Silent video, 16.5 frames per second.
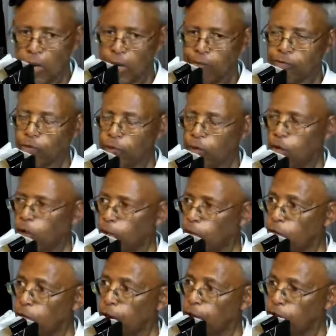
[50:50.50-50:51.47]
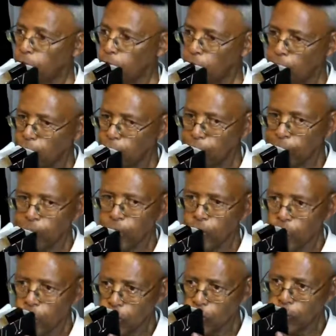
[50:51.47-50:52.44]
Comes from the human race. Turn to
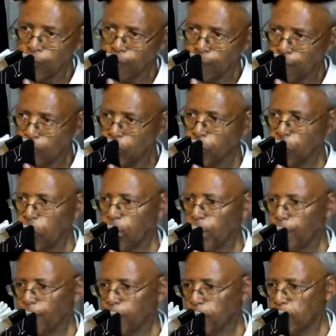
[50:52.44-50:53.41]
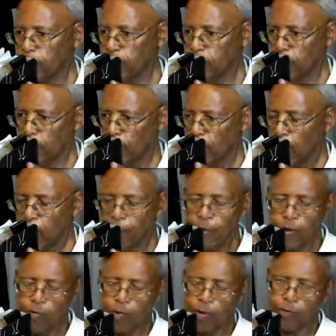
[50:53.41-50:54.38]
Revelation 21st chapter. I
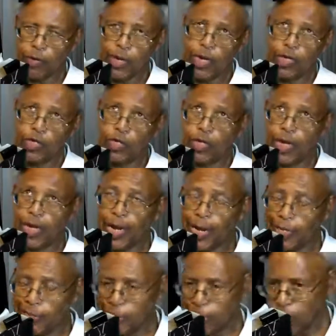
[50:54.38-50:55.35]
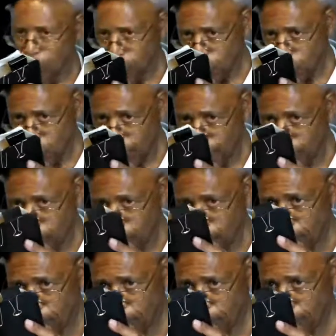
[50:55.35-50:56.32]
mean, Revelation the 19th
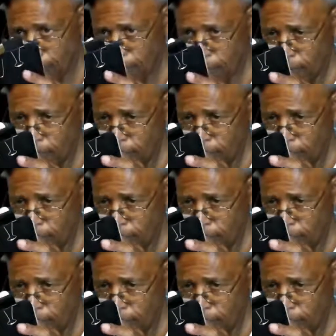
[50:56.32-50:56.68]
chapter.